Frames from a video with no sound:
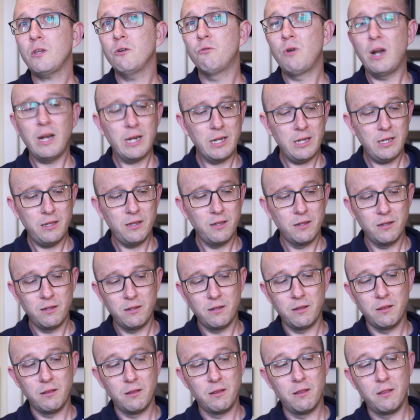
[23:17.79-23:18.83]
Right?
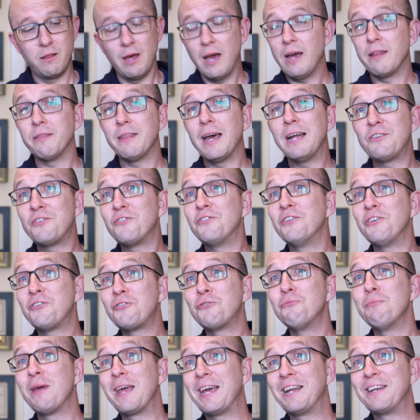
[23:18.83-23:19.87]
That's
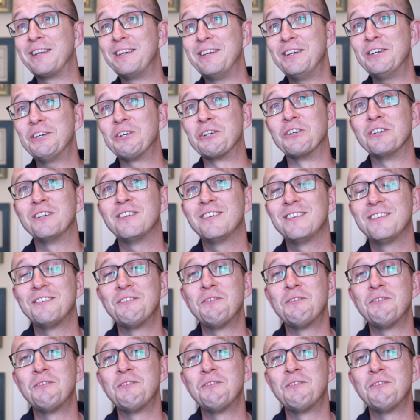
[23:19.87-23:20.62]
this man here.